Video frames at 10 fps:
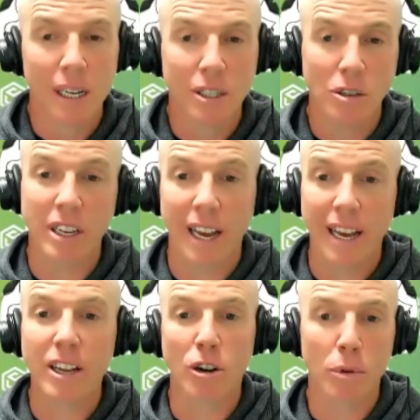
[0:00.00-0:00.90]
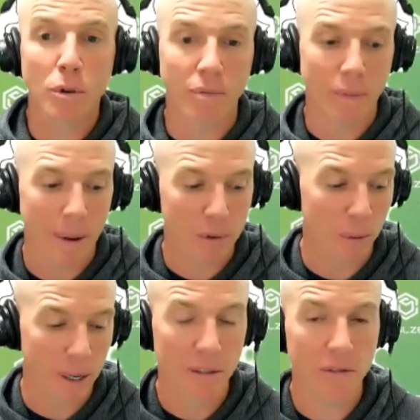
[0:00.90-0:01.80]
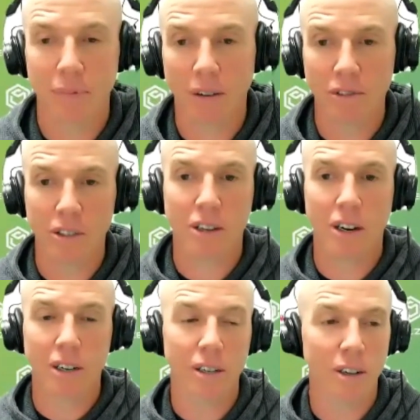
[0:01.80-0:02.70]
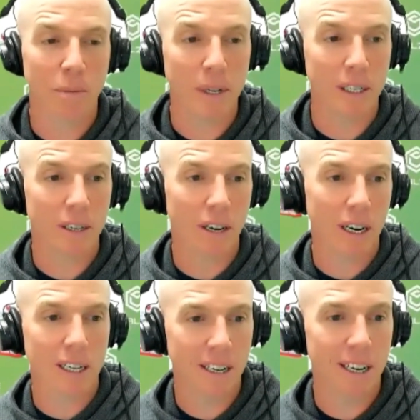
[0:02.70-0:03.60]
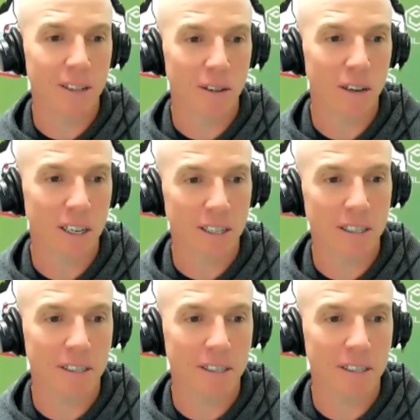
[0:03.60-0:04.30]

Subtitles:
So it's economical from that perspective. I've just got to not be a tight ass and look at it